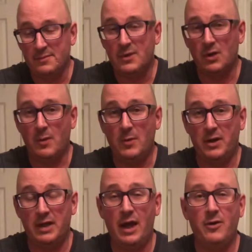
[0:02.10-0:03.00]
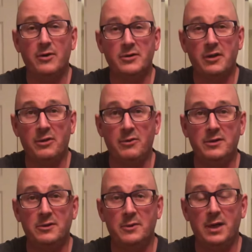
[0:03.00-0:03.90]
So I'm on now, or is it 3,
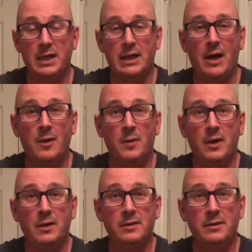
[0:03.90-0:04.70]
2, 1, and now I'm on?